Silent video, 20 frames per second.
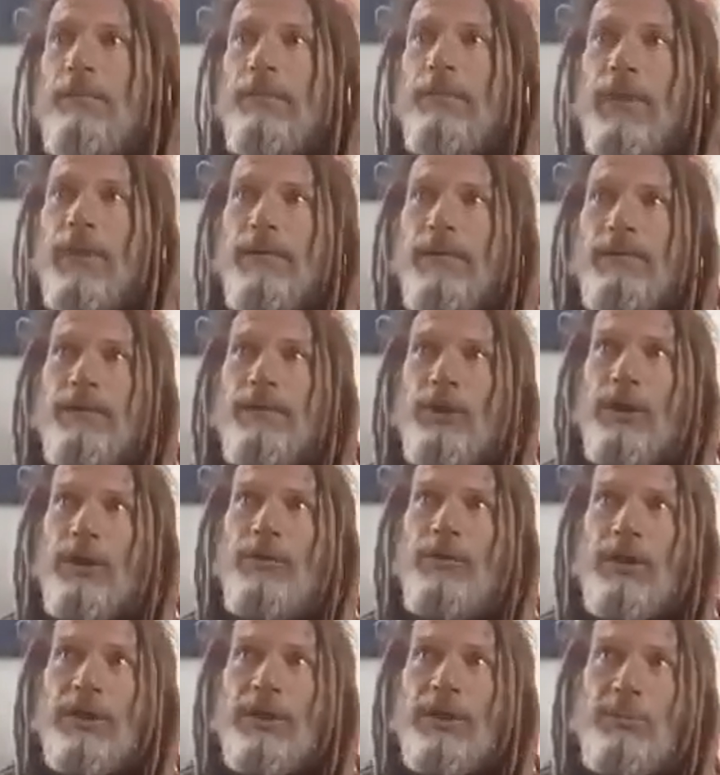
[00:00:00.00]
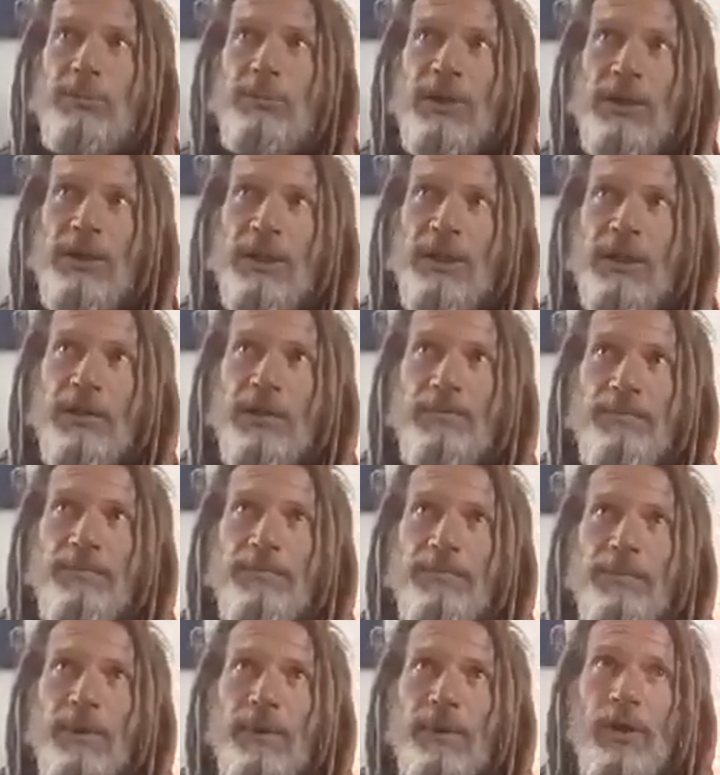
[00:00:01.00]
But generally speaking,
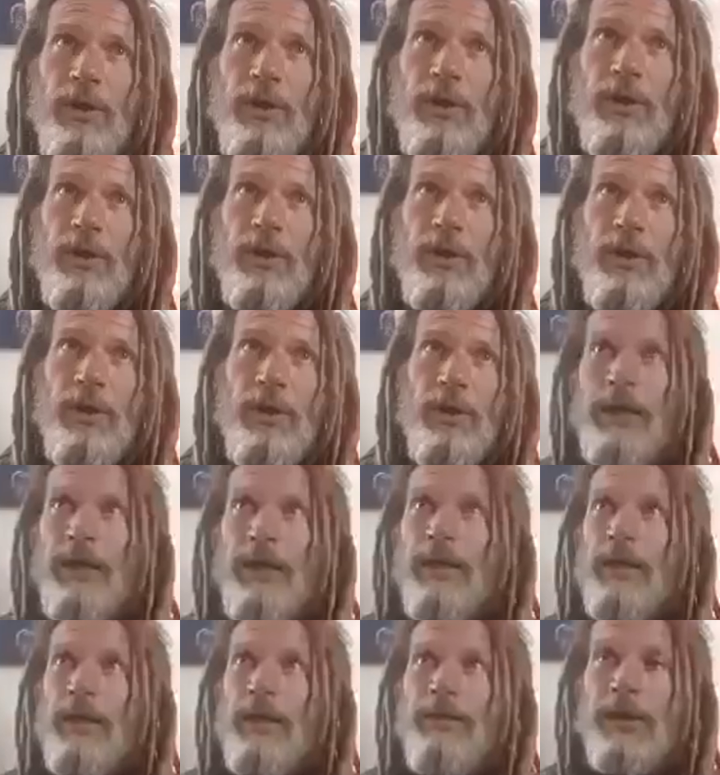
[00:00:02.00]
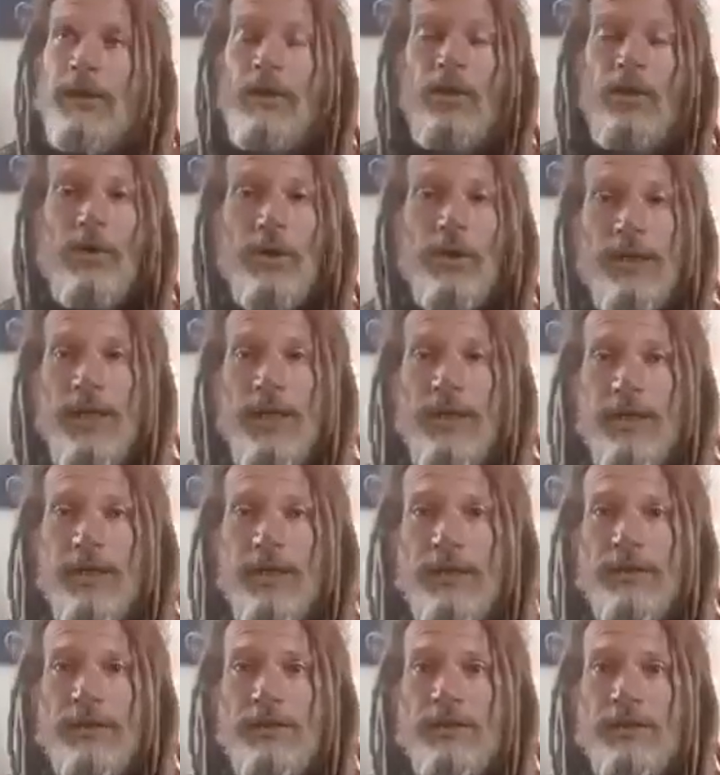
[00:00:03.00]
like, even our
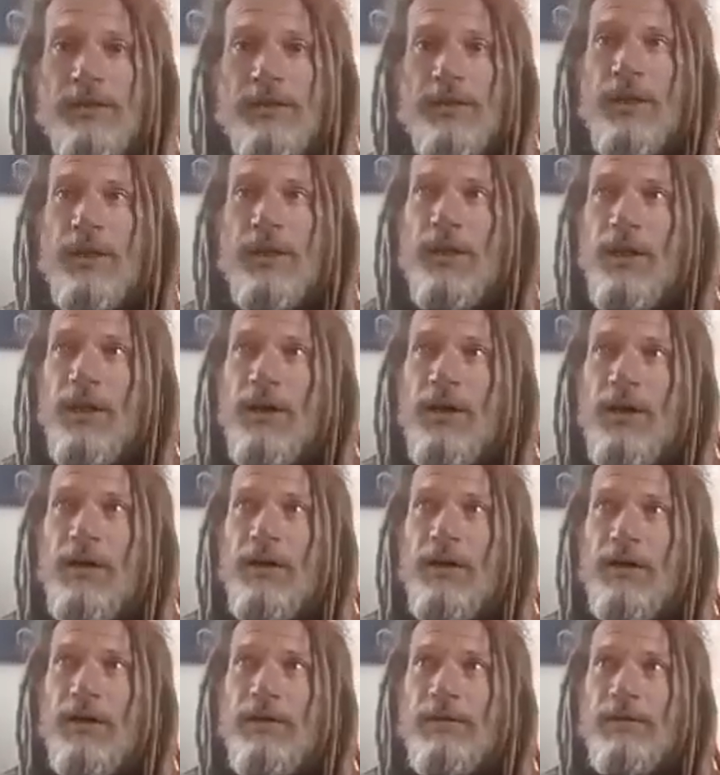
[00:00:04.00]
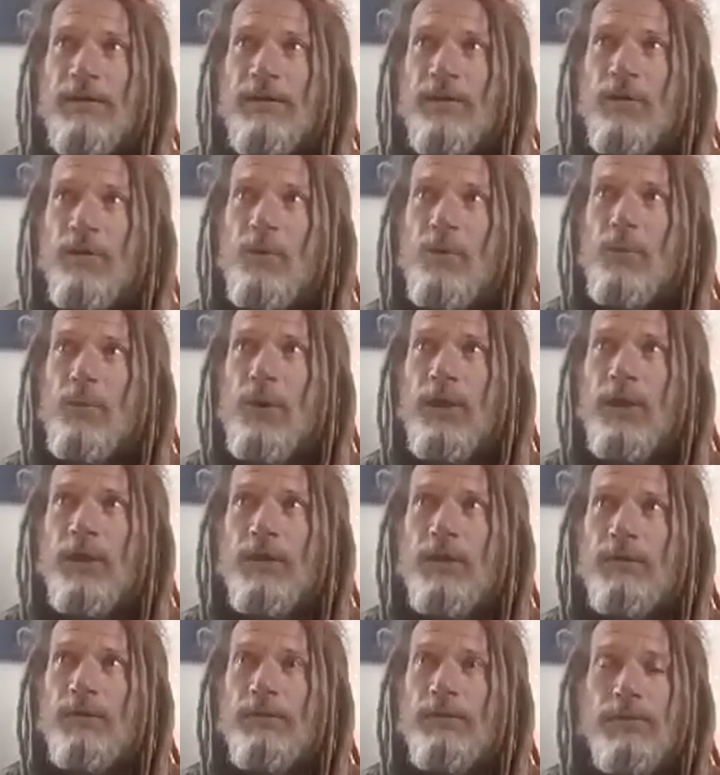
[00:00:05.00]
organics are,
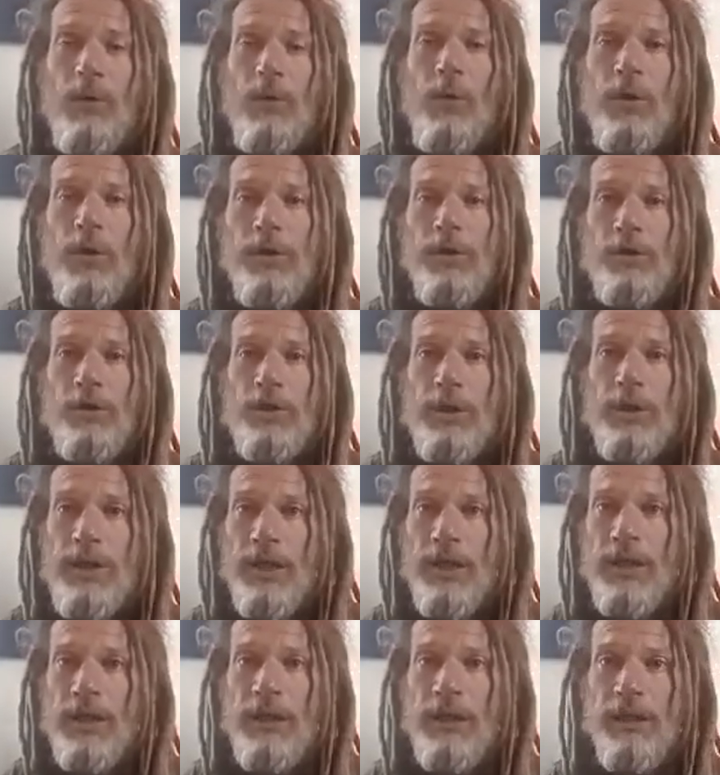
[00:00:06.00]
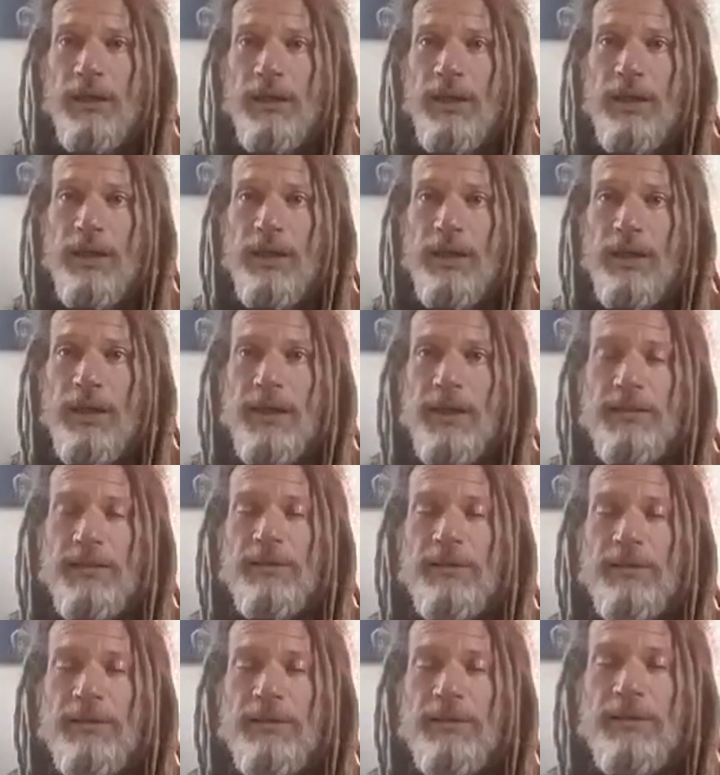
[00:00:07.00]
one orange today has
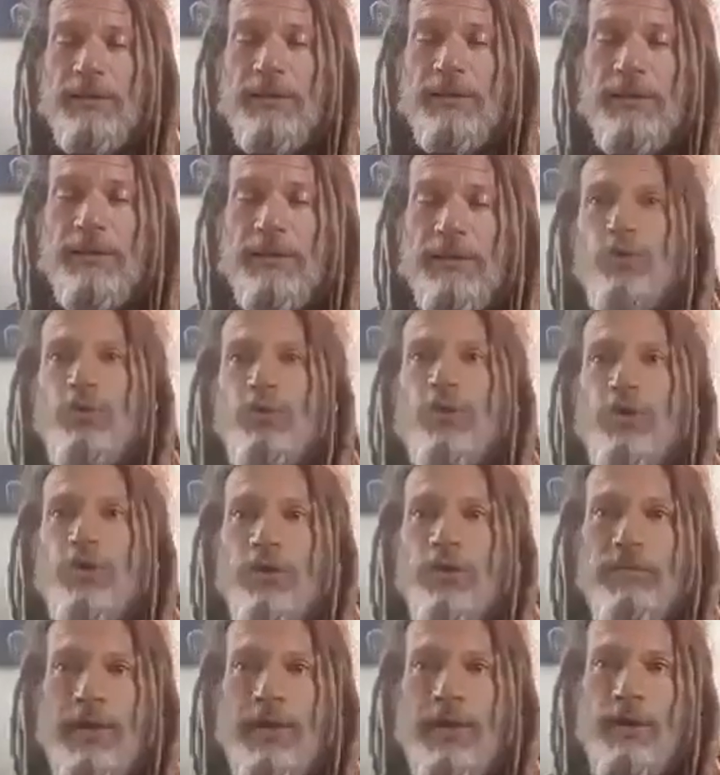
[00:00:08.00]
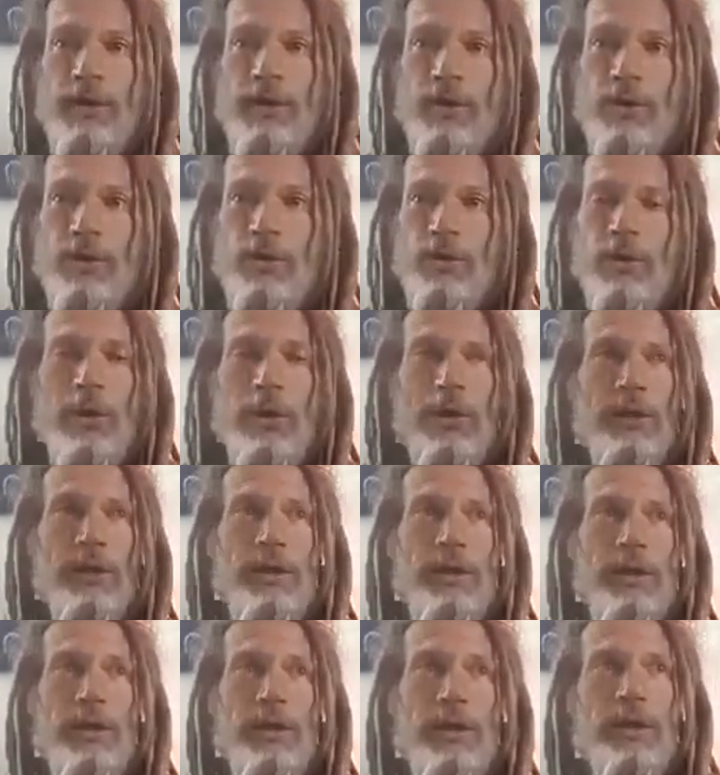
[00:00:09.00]
the nutritional value
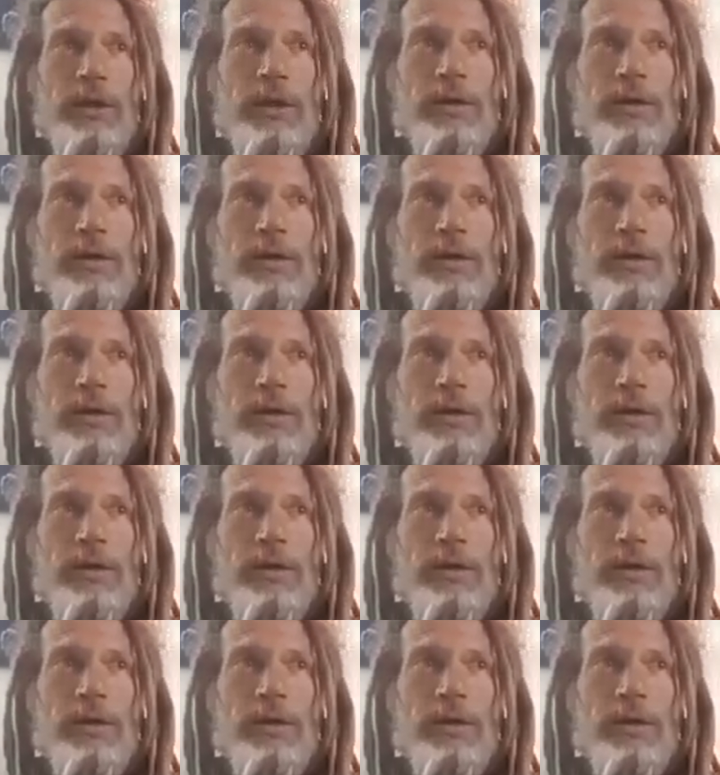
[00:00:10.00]
that